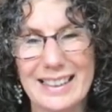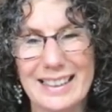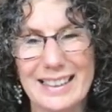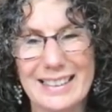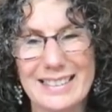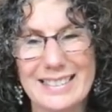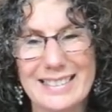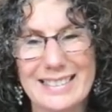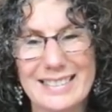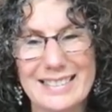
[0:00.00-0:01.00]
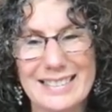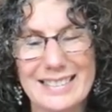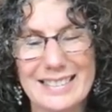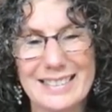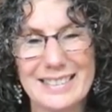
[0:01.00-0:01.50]

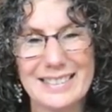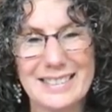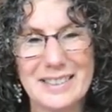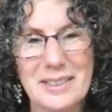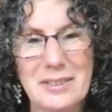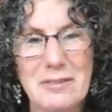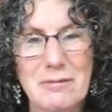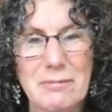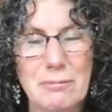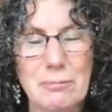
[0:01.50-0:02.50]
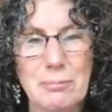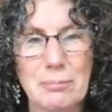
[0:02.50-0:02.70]
The person shown says nothing.